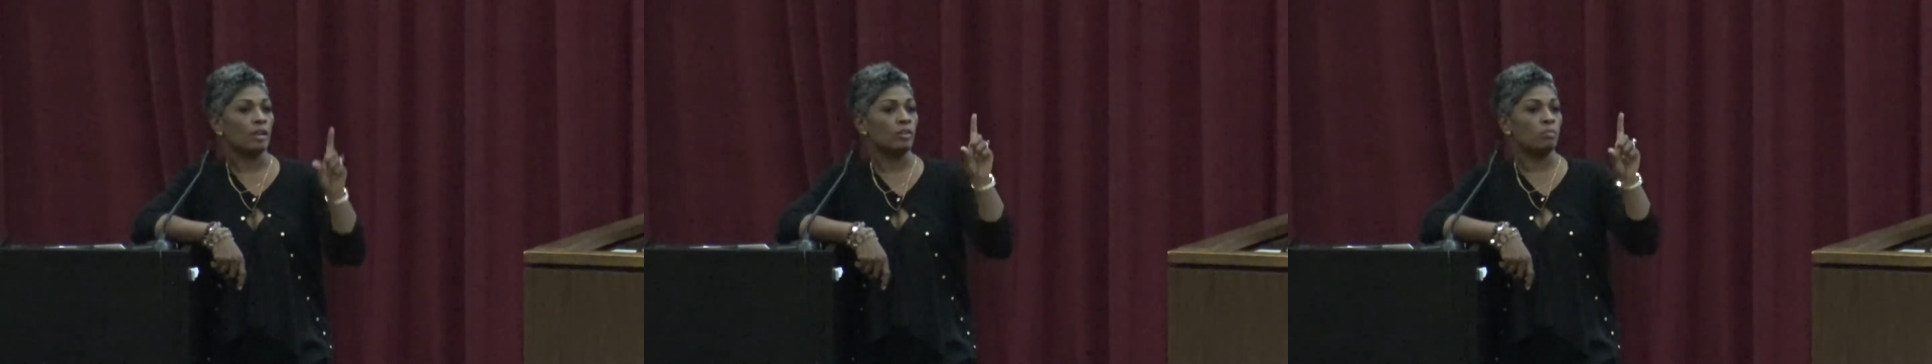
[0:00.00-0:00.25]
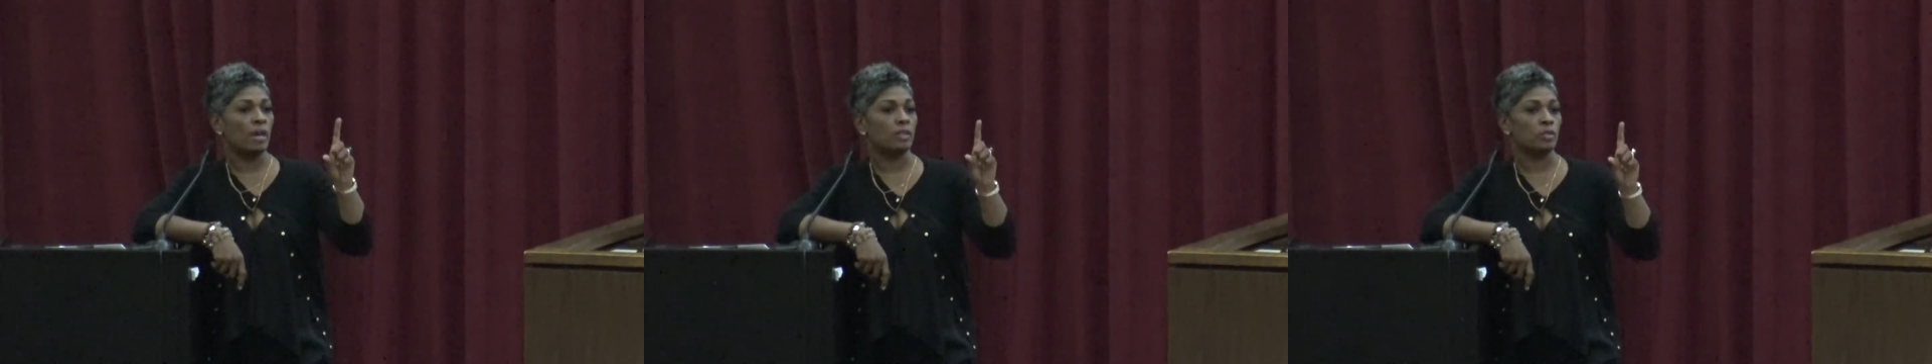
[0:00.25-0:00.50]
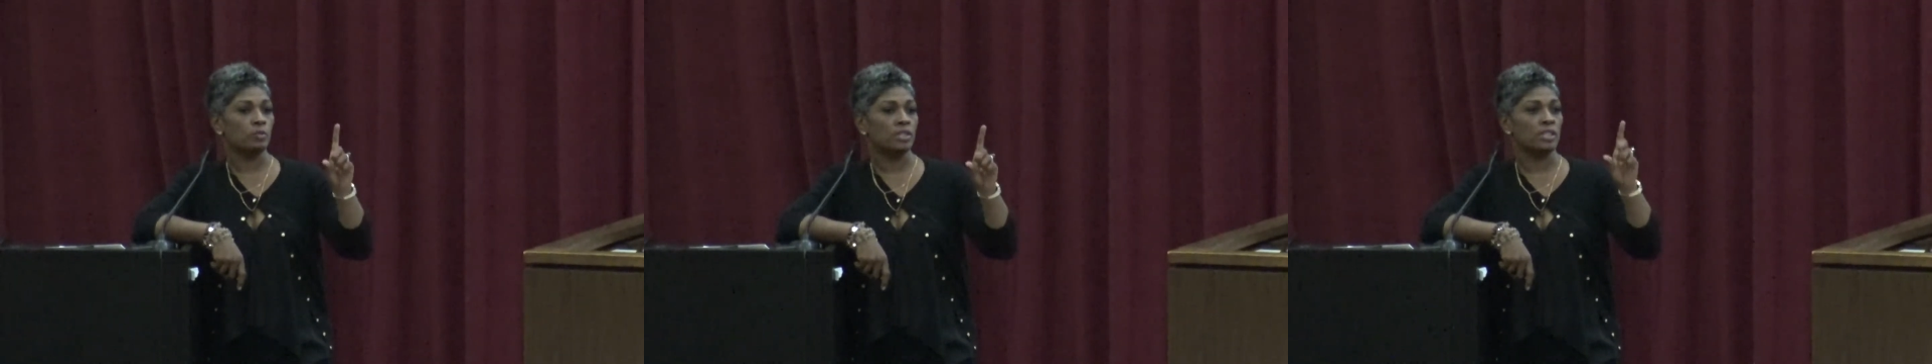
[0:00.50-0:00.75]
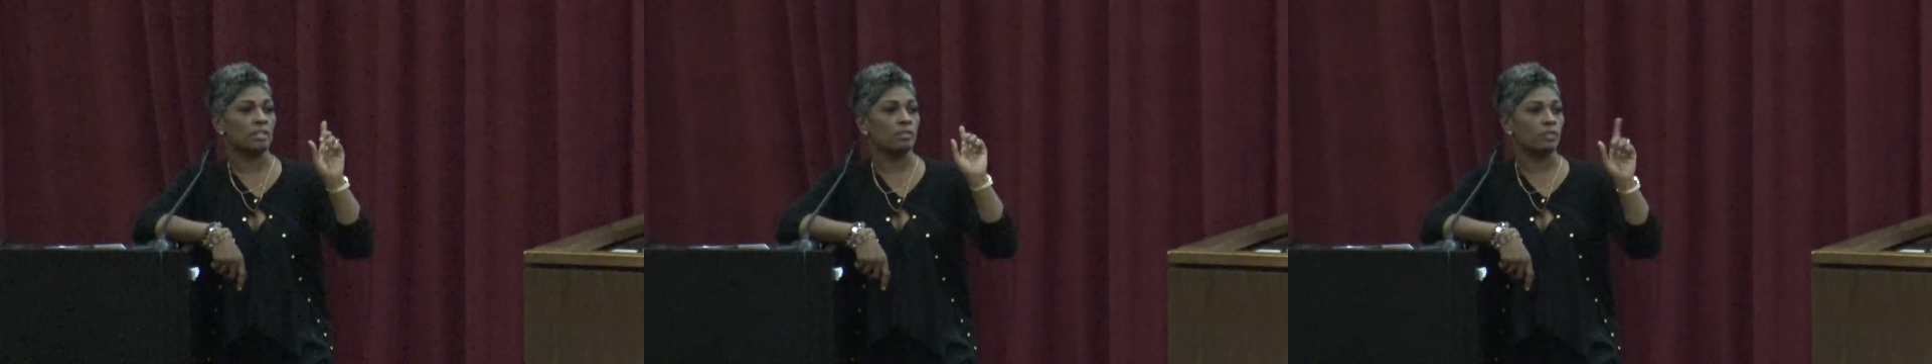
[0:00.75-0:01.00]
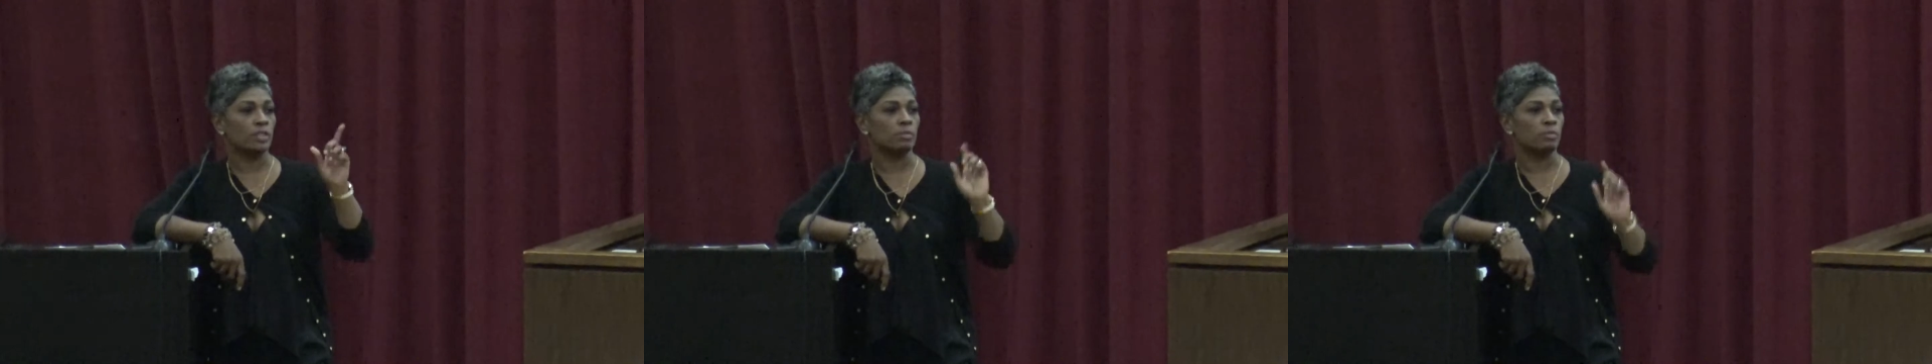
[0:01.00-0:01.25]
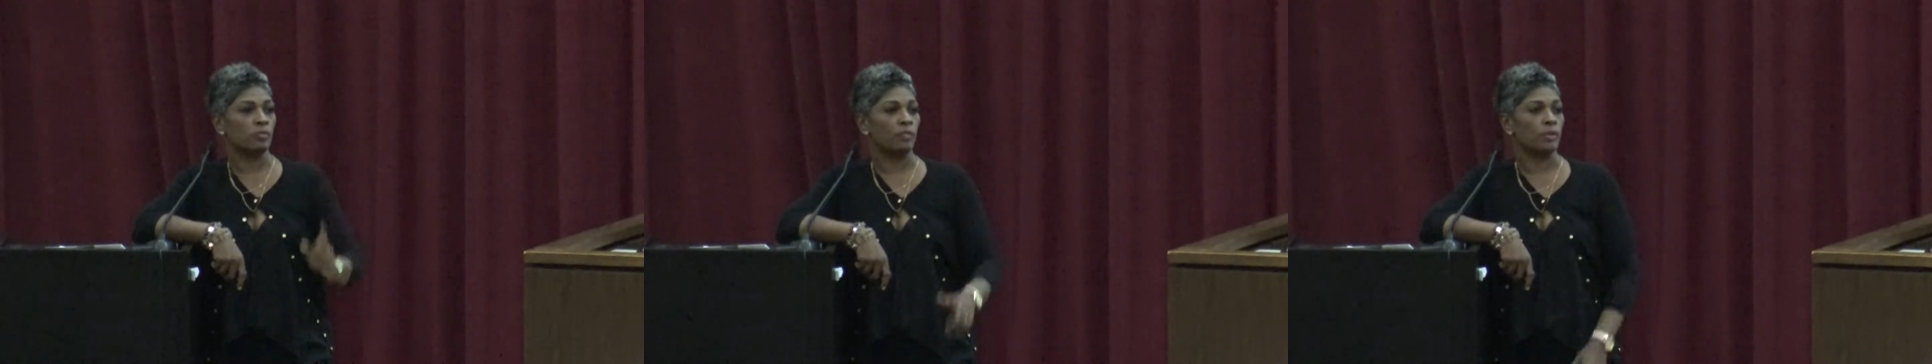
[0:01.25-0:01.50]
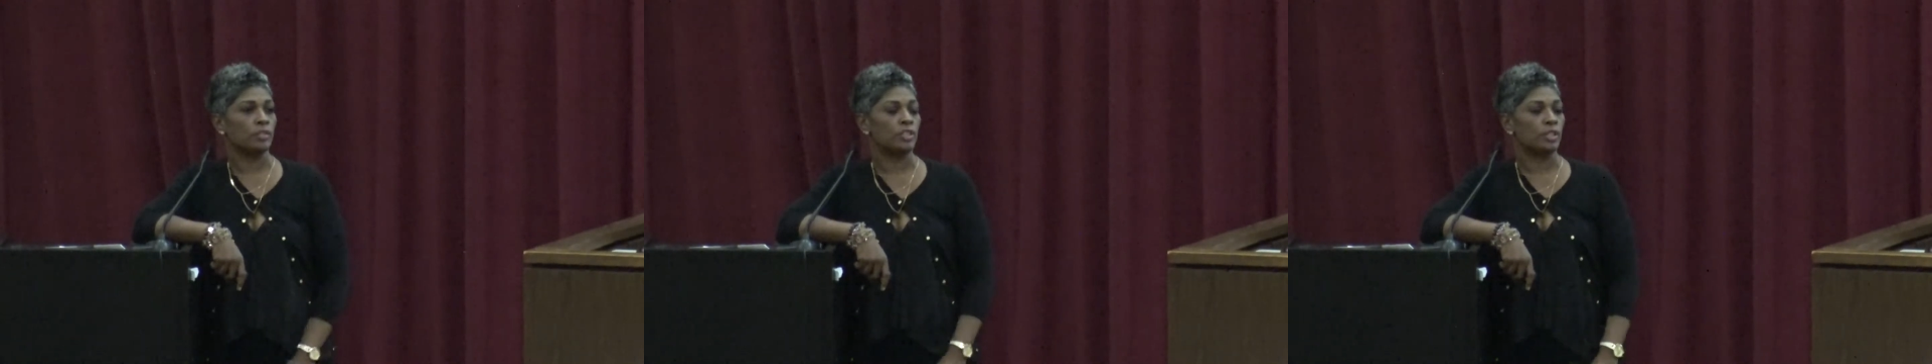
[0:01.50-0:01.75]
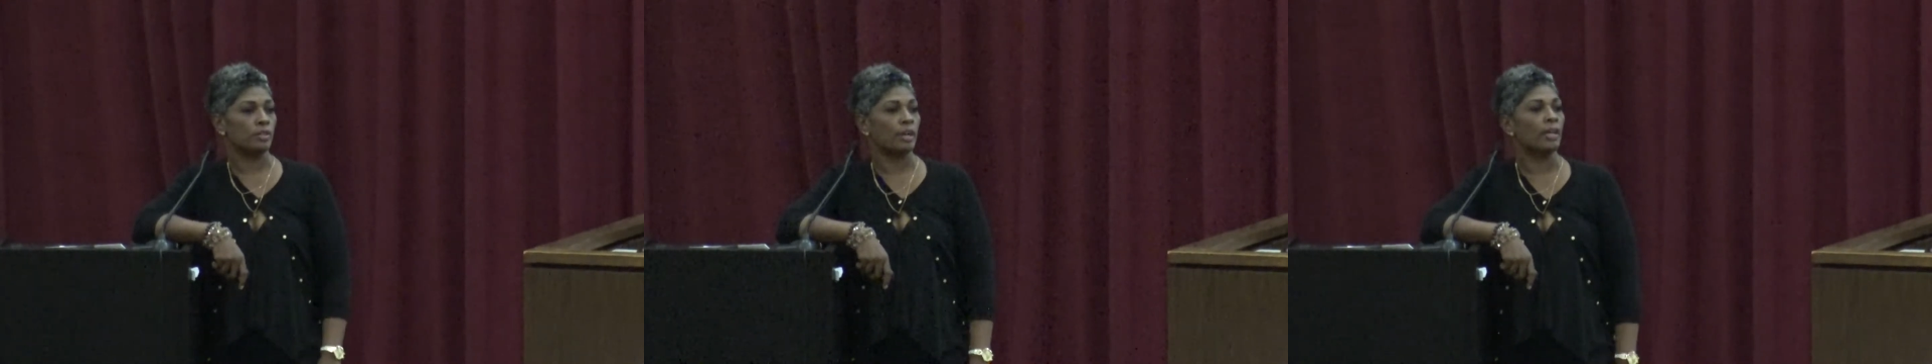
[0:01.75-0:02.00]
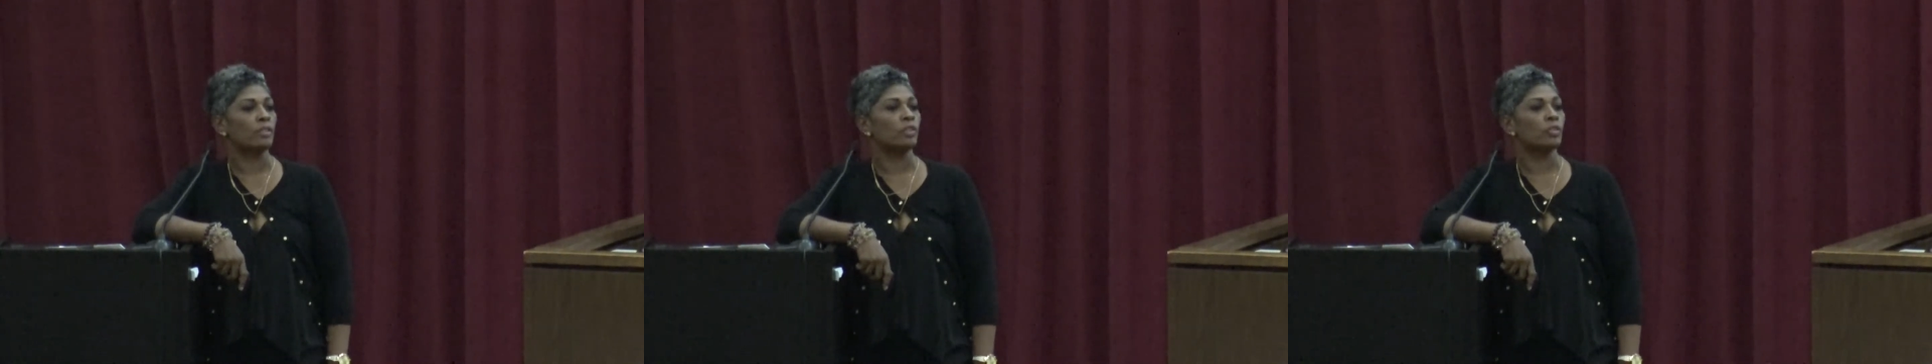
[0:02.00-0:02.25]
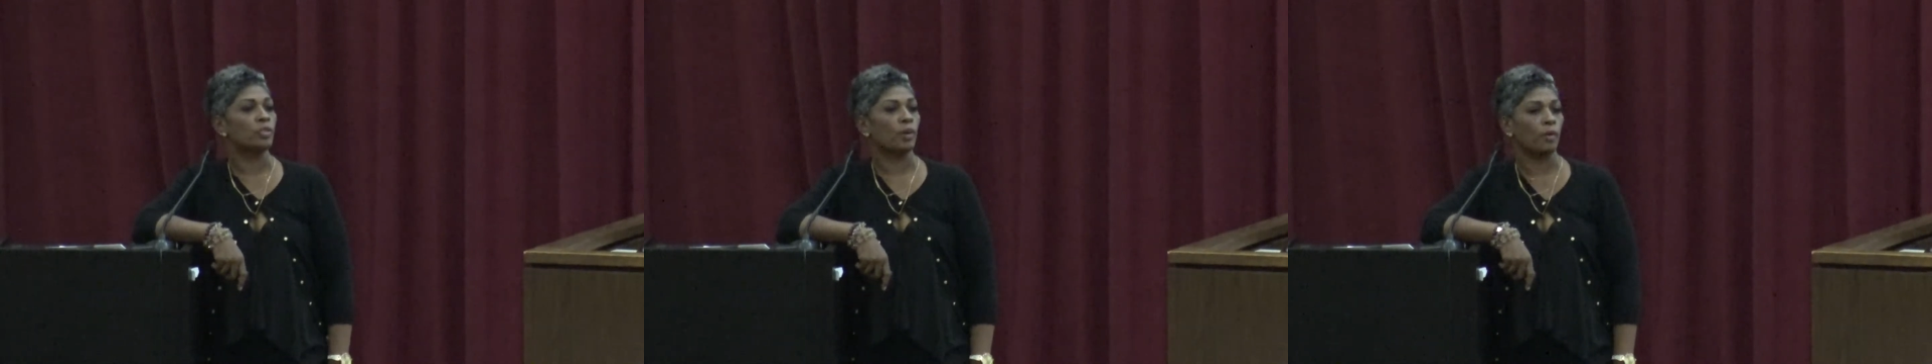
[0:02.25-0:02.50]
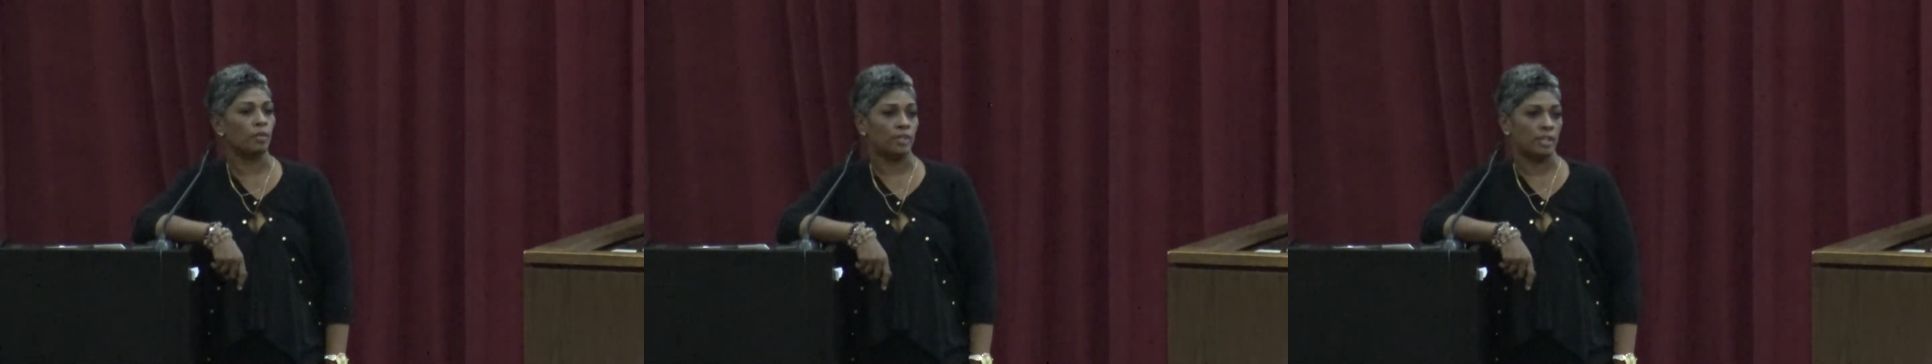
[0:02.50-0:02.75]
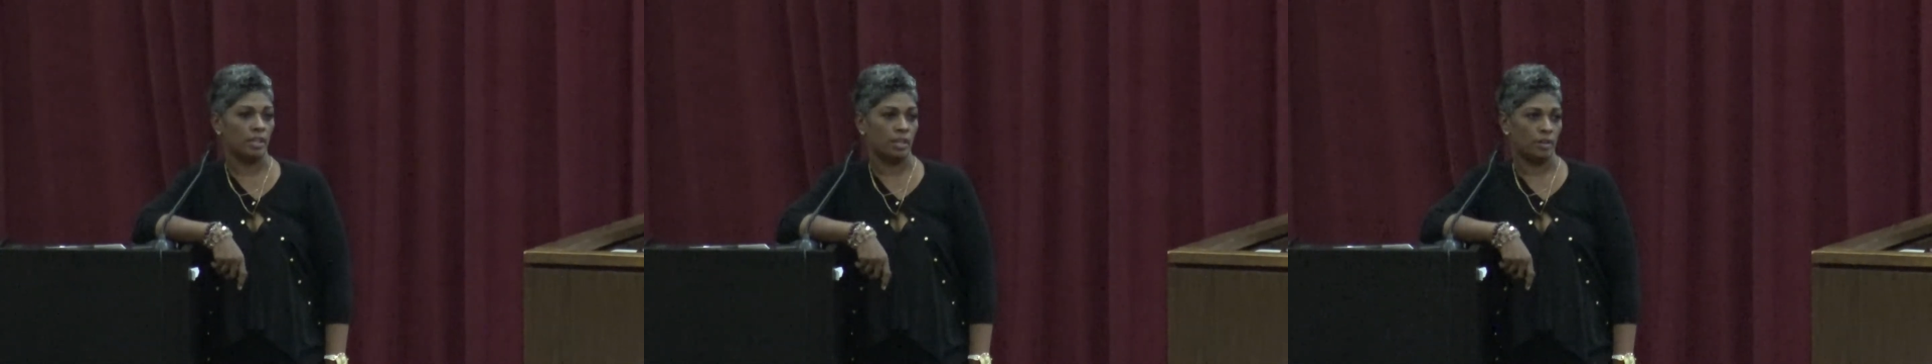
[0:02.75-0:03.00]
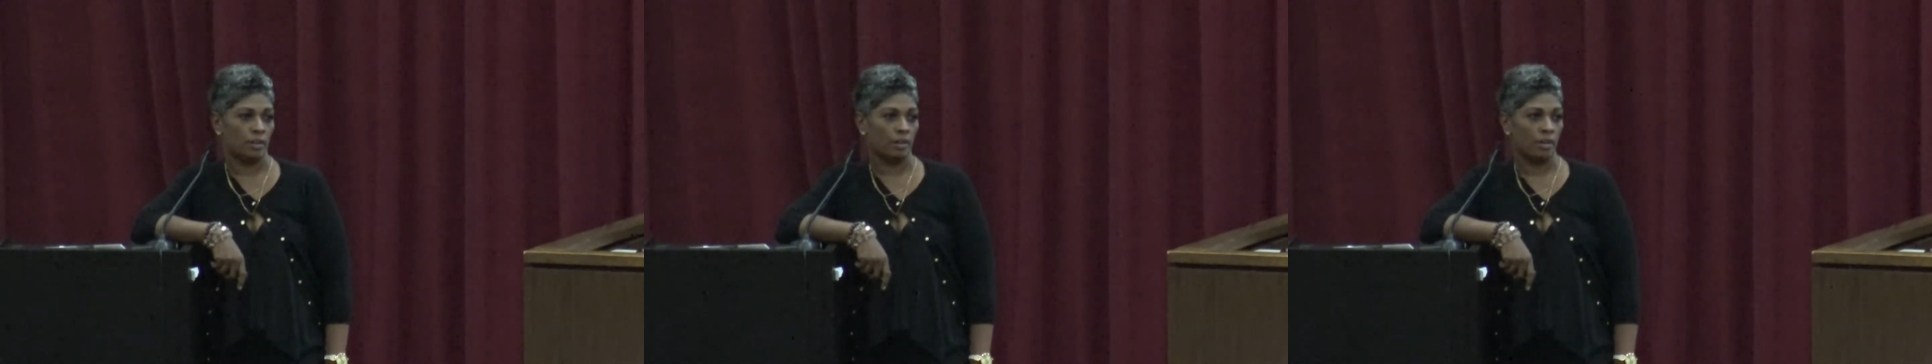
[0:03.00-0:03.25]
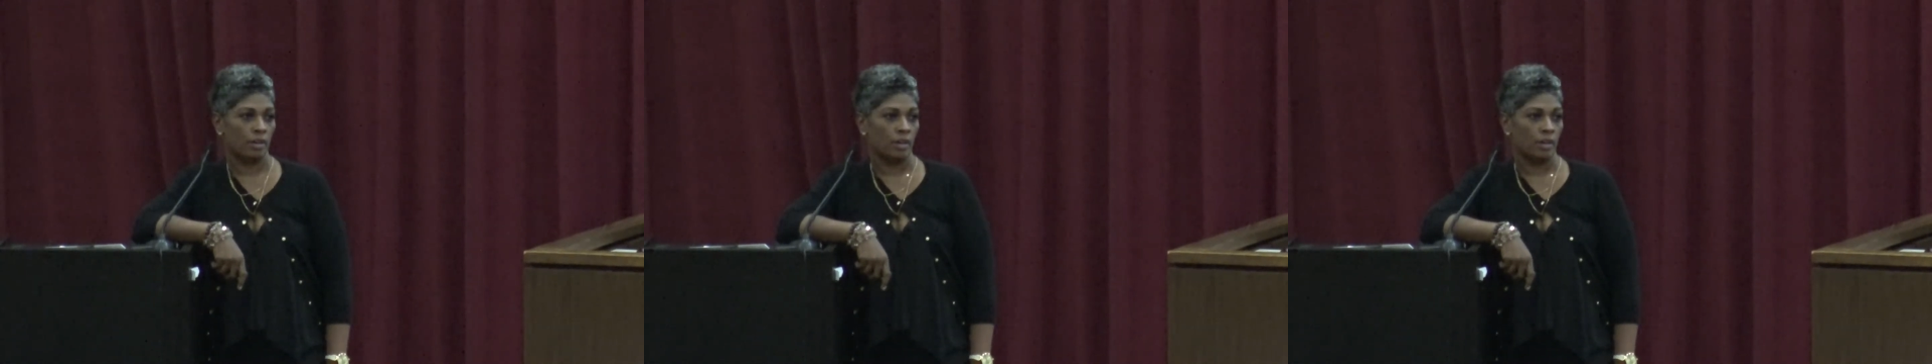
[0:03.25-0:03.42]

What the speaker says: You measure recidivism the first year and the third year.